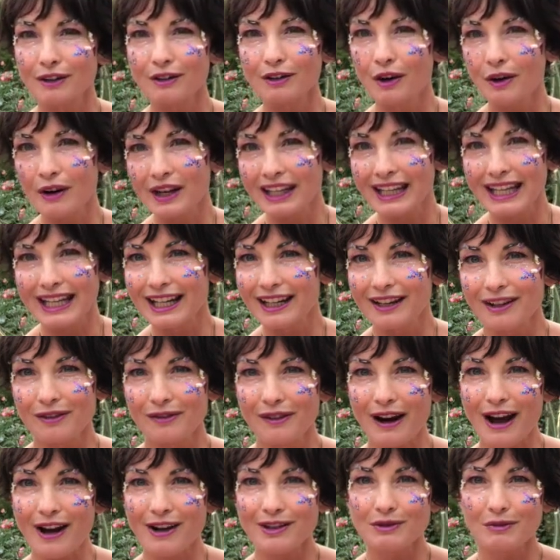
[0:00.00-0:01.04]
growing in and
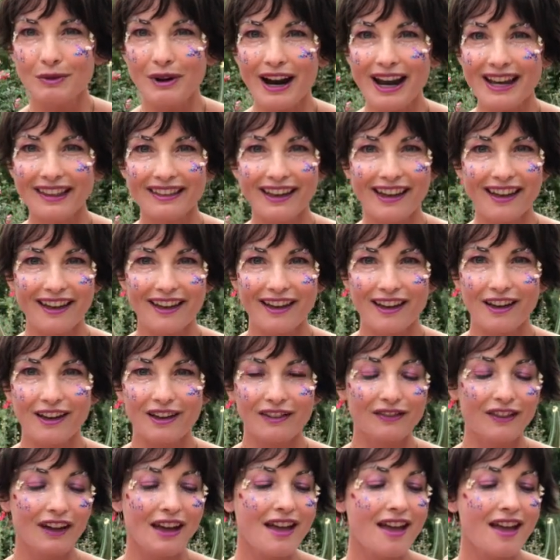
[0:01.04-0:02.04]
around where I live.